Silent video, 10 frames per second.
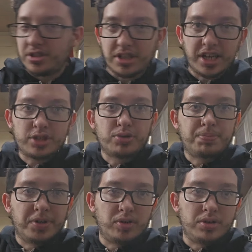And that's what's
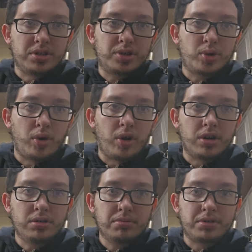been on this
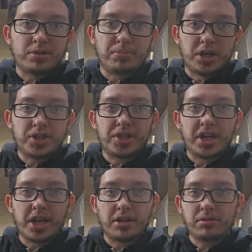car, this
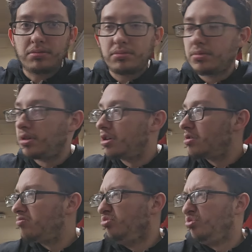Mustang.
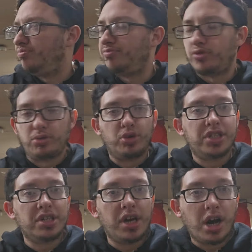When it went
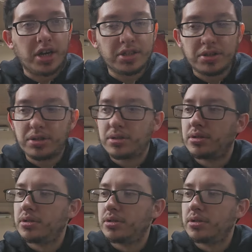to 9s